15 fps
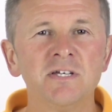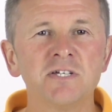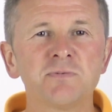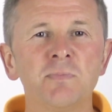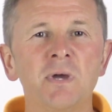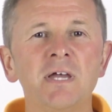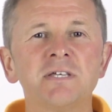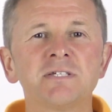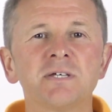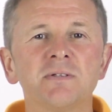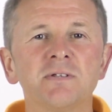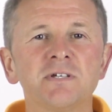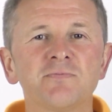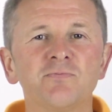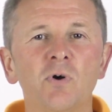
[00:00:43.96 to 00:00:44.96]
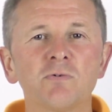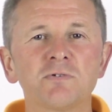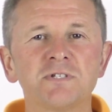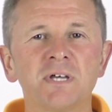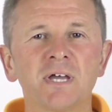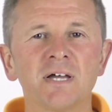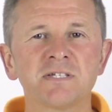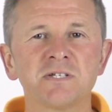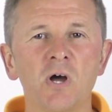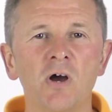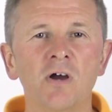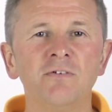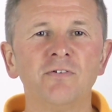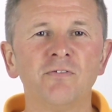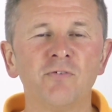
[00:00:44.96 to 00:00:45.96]
this means that this Volt Stick has an
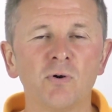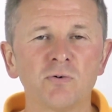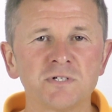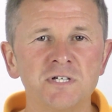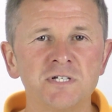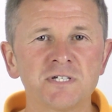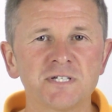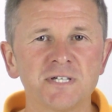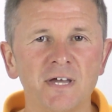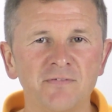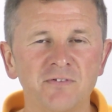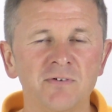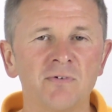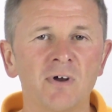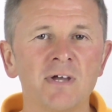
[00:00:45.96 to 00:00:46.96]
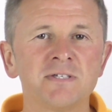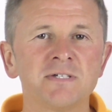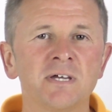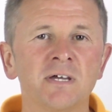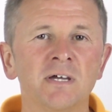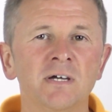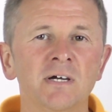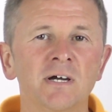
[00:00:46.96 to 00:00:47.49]
overvoltage safety rating